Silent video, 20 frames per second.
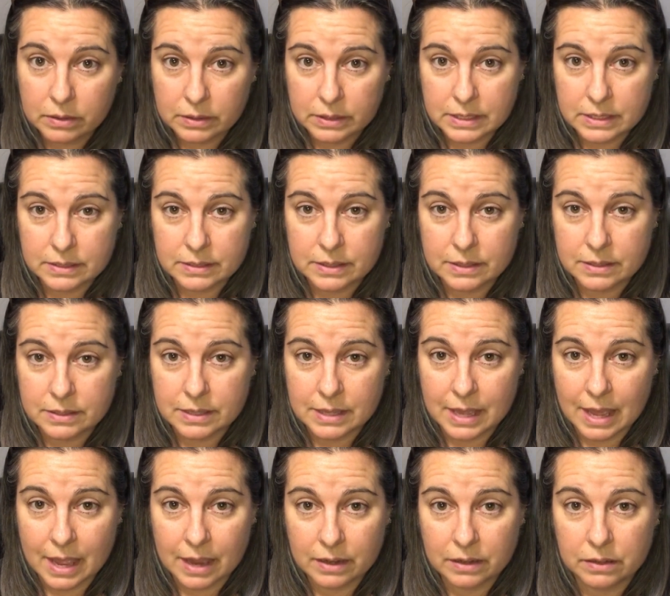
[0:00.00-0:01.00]
This is the
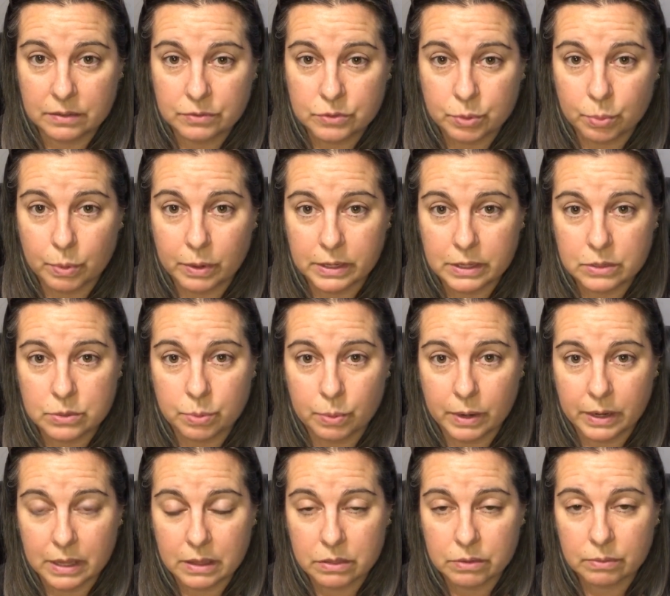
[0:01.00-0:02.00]
end of
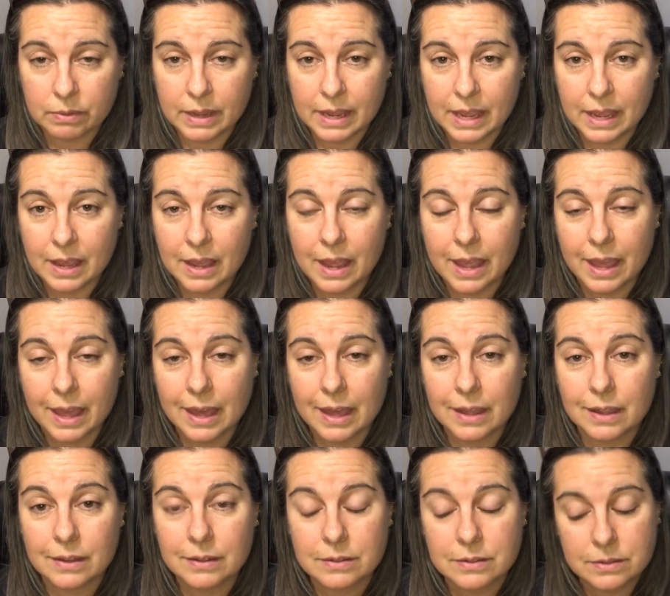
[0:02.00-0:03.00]
2023,
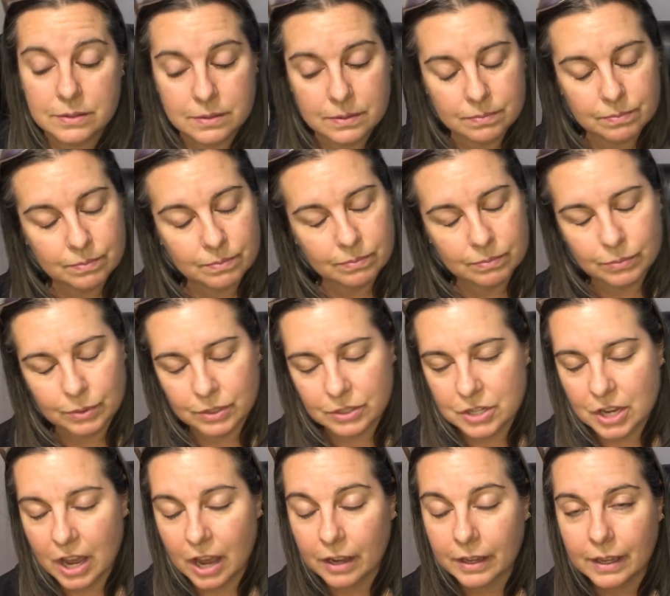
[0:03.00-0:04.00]
and we're
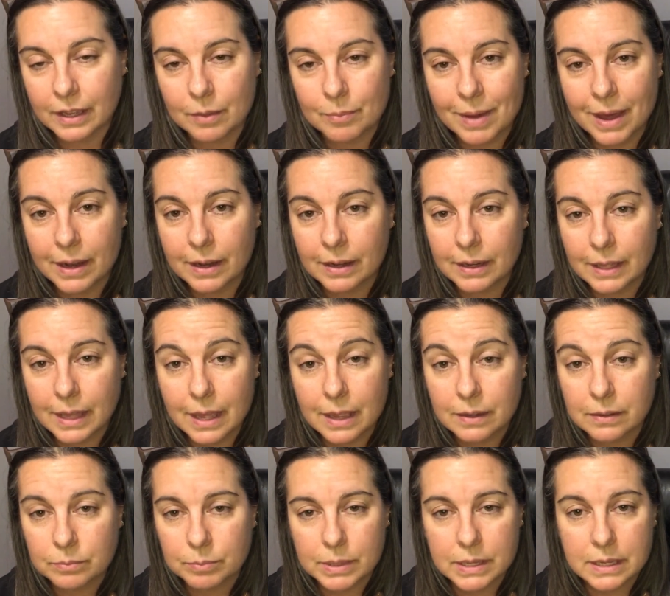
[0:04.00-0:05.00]
talking about it
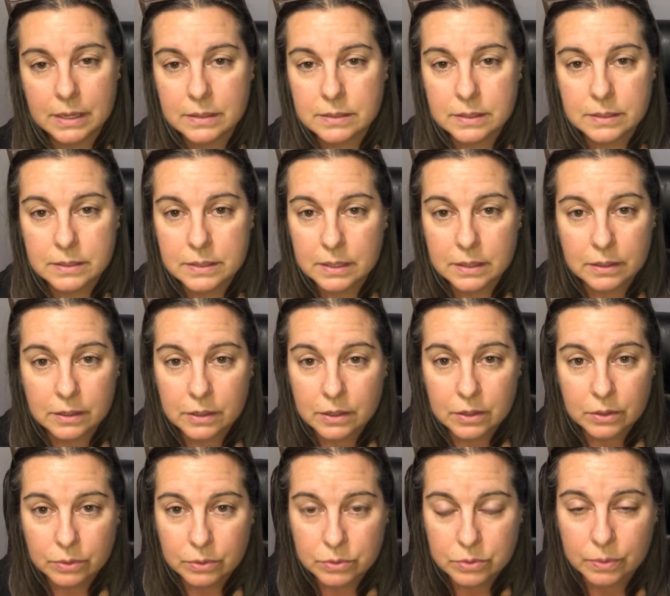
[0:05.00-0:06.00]
again because it's in the
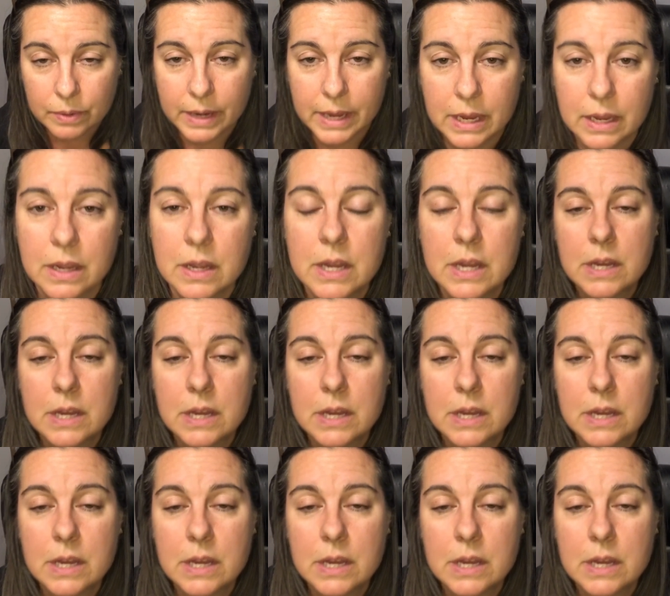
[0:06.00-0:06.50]
news, right?